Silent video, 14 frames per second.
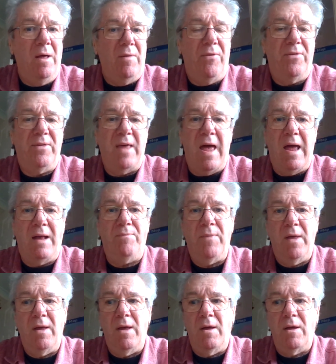then
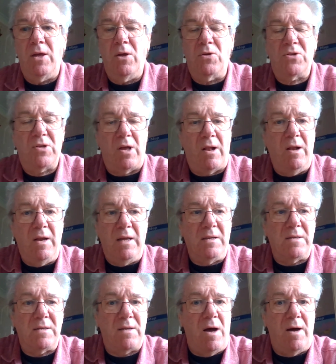you suddenly
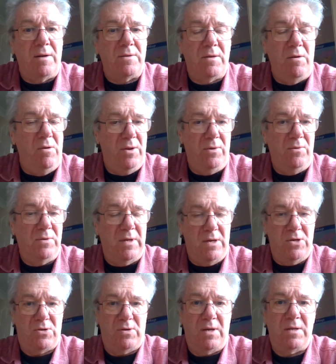start to lose
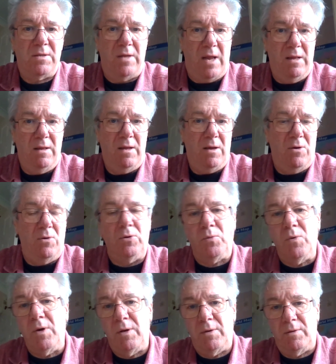interest in the old
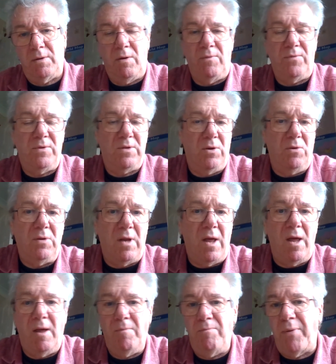world of
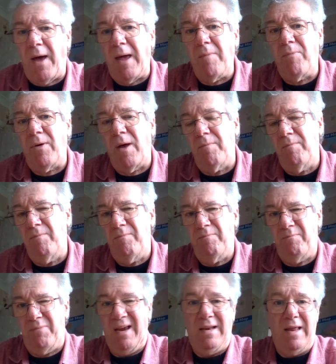2D paper,
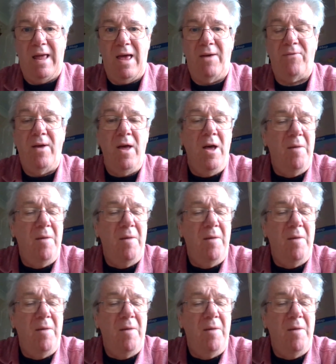PDF.